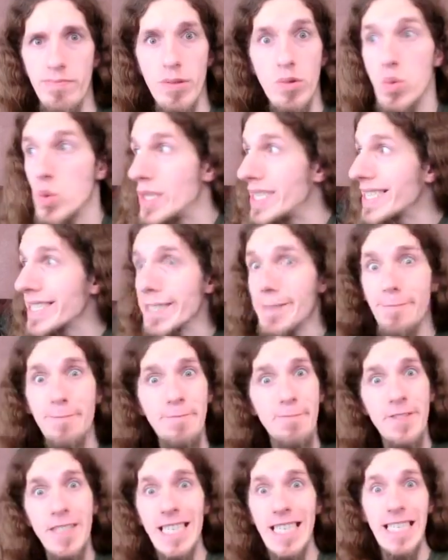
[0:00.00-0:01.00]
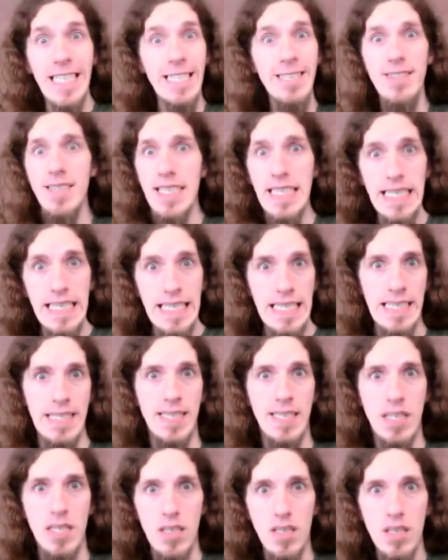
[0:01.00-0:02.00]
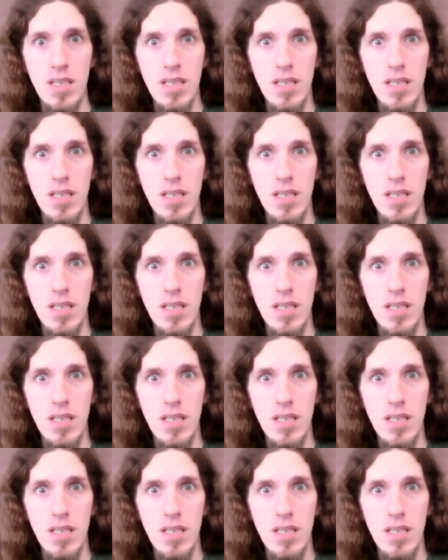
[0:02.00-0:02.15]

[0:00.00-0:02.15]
Well, why the fuck not?